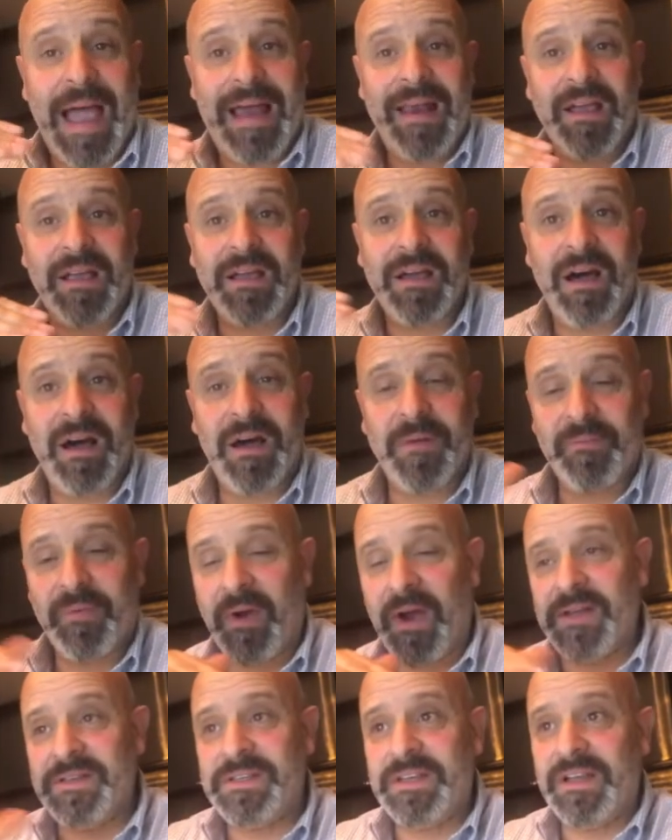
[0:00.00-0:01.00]
a la carte
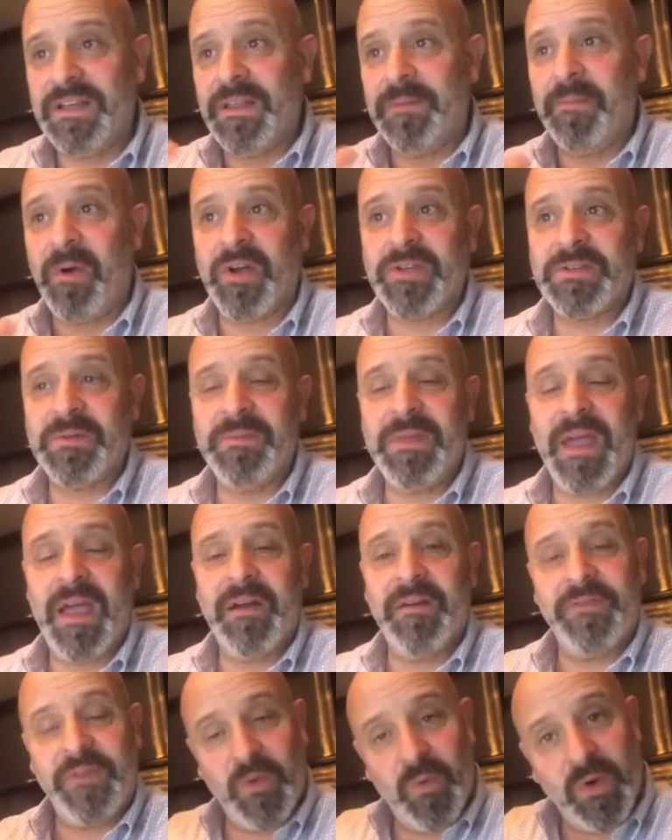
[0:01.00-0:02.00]
pricing at the bottom
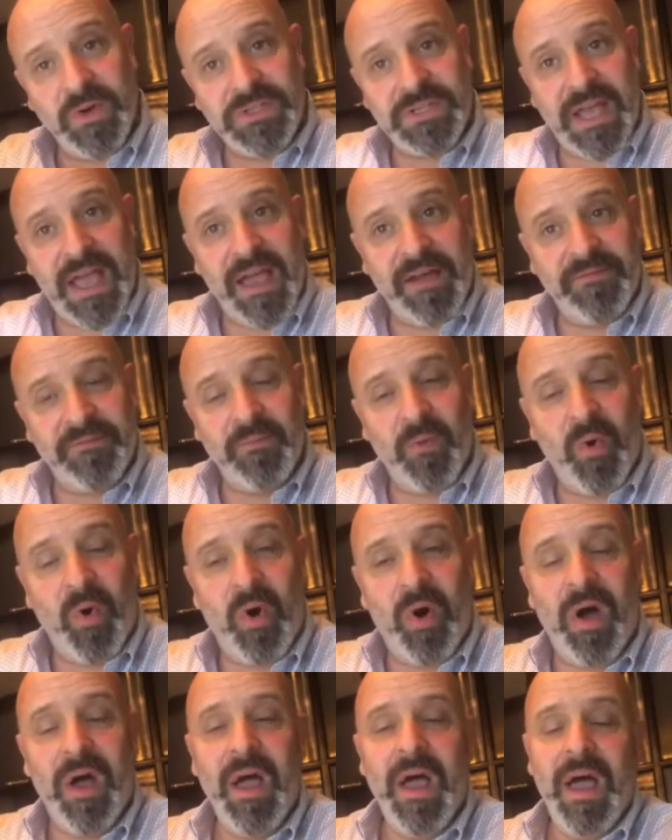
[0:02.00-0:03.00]
there if you want to have
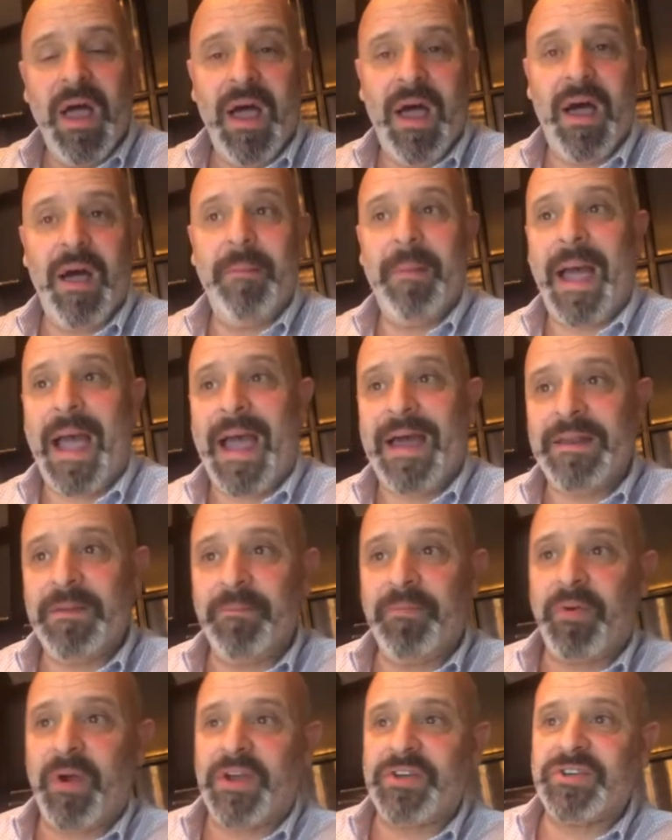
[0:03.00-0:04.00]
more ad
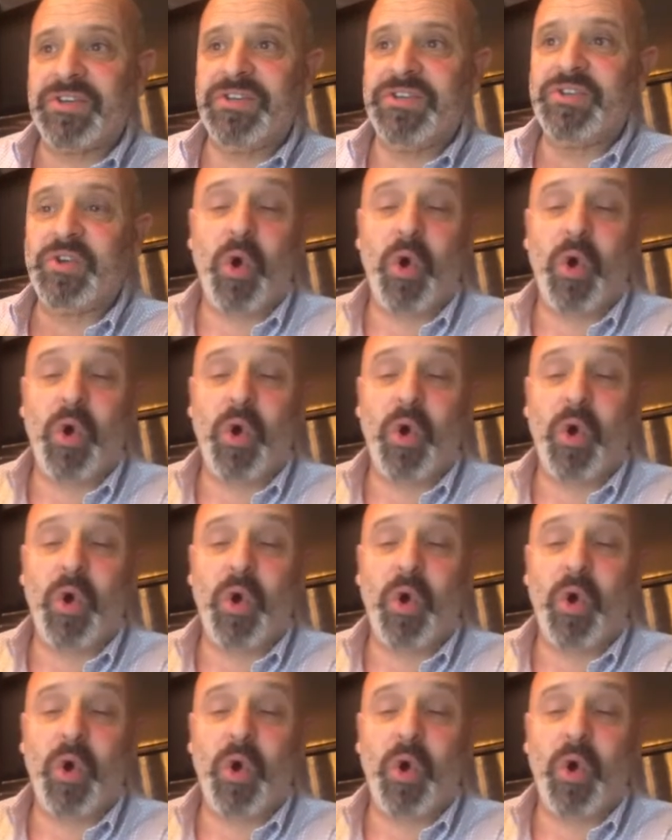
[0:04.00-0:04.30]
impressions.